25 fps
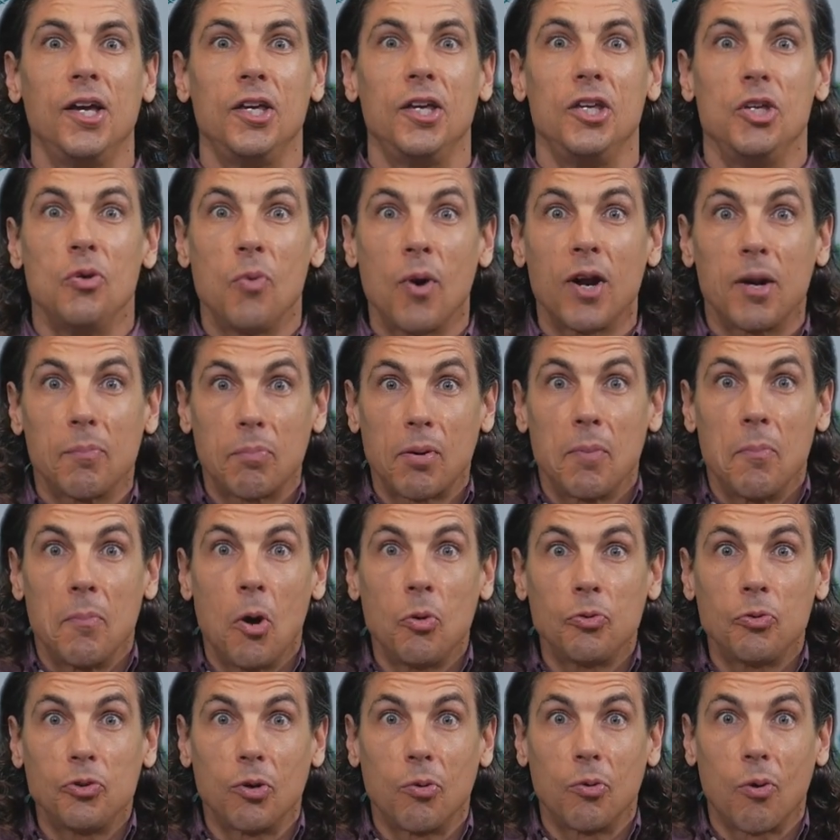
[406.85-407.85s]
You want to
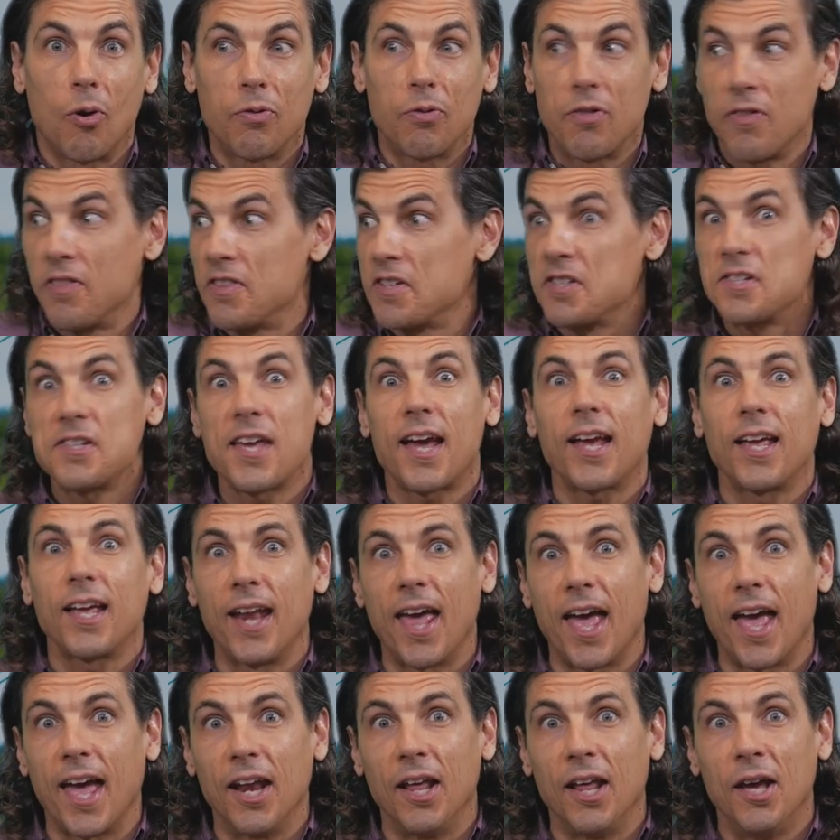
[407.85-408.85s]
promote the growth of the second
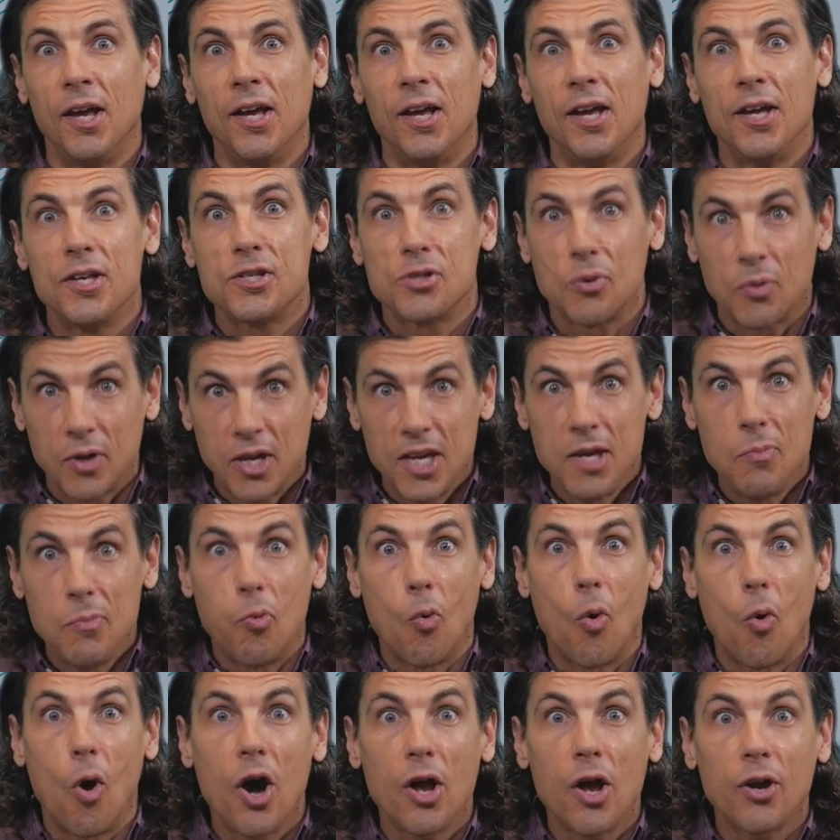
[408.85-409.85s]
head, so keep
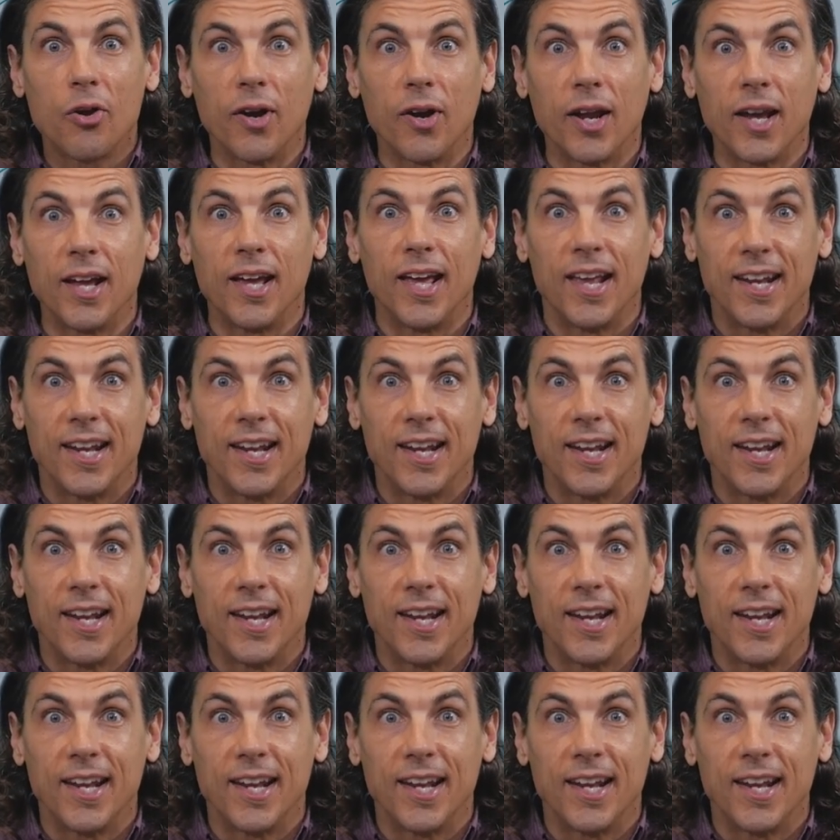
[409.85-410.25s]
watering